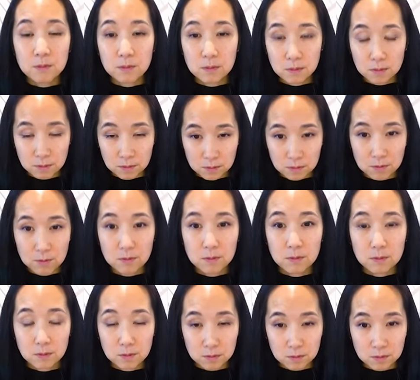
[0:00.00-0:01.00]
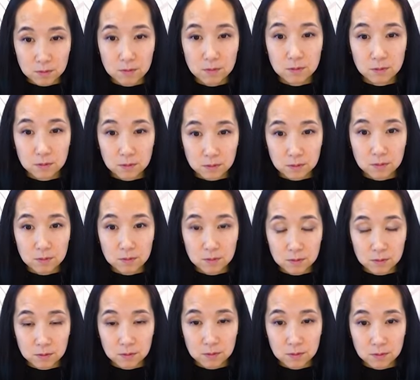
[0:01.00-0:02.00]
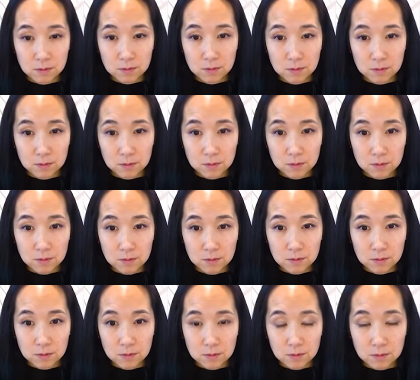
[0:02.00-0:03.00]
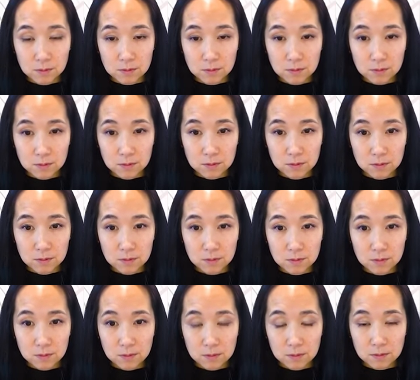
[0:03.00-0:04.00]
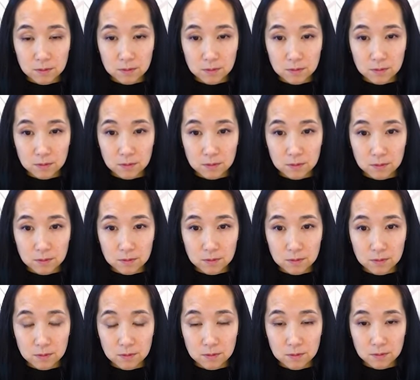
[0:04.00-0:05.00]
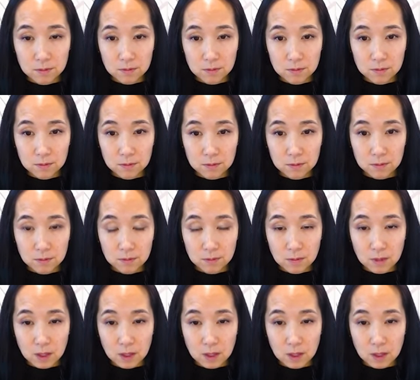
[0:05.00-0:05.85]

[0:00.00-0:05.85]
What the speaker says: [no speech]